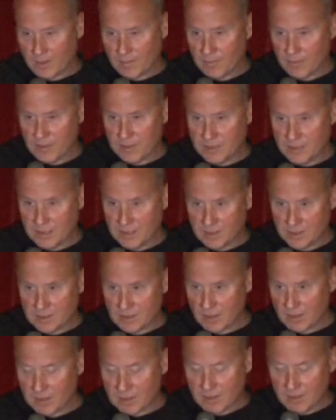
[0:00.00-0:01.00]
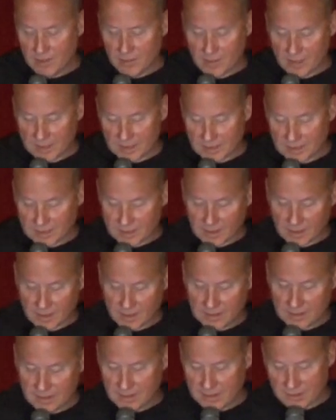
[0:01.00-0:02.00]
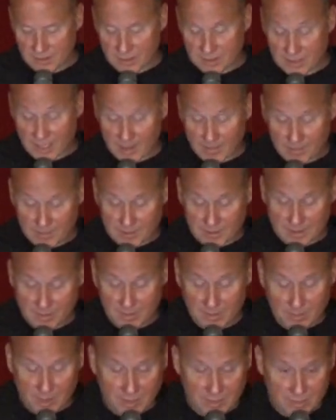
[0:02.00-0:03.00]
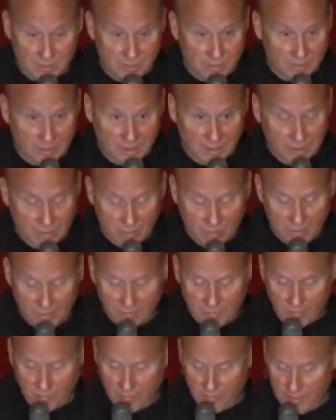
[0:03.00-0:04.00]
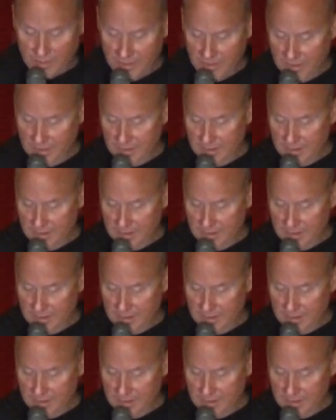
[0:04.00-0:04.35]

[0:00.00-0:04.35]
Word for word: I'm preaching and talking to you guys, it's like it just happens to be my turn, any one of you, right?